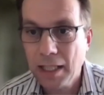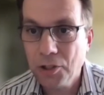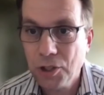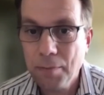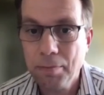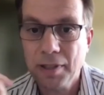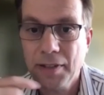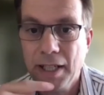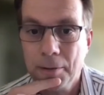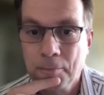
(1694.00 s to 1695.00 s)
cheaper
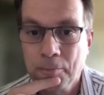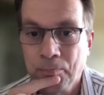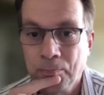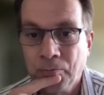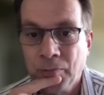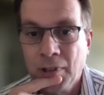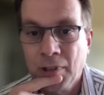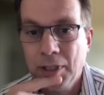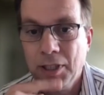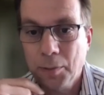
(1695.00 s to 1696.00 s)
there,
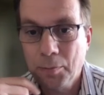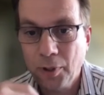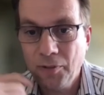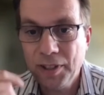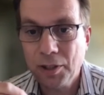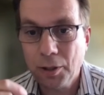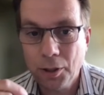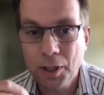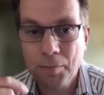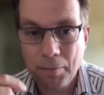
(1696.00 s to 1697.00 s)
right? So the profits
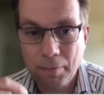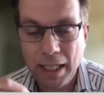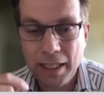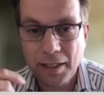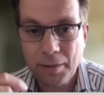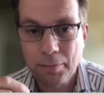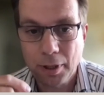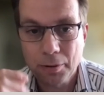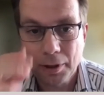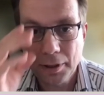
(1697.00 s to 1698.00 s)
earned by buyers and
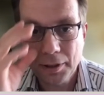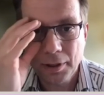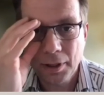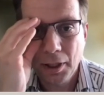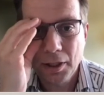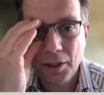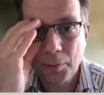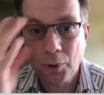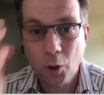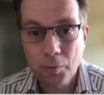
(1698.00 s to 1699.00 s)
brokers, the
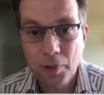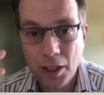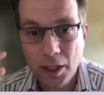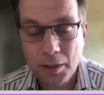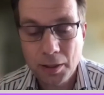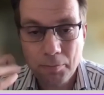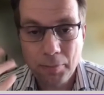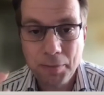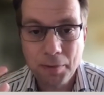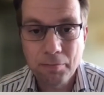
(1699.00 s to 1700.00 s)
prom, uh,
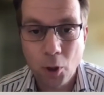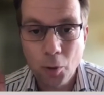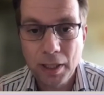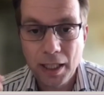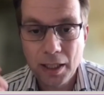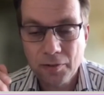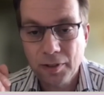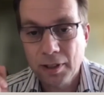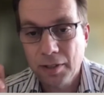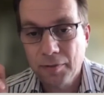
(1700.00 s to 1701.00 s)
primum mobile of
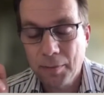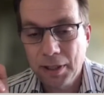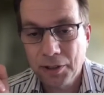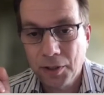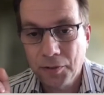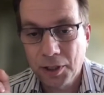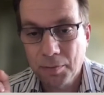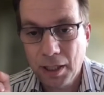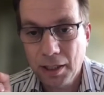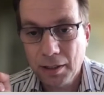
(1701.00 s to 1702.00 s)
uh, environmental services
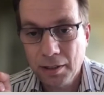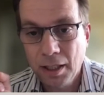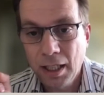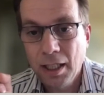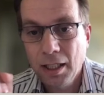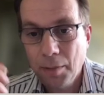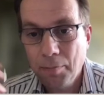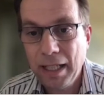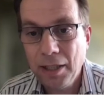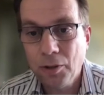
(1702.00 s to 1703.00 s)
markets,
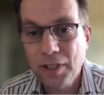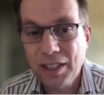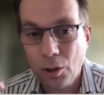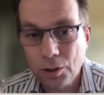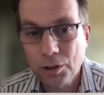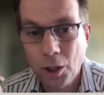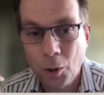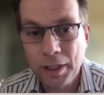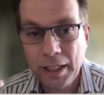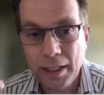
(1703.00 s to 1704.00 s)
depend on this
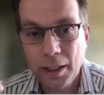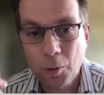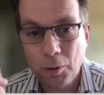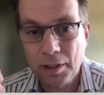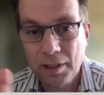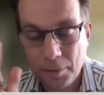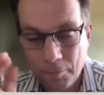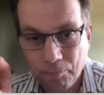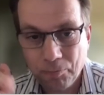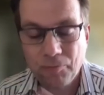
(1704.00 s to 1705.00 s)
ongoing inequality,
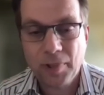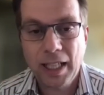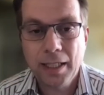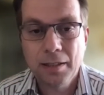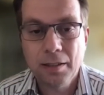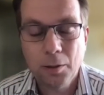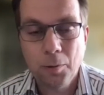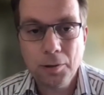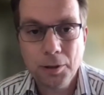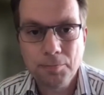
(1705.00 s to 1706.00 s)
end quote.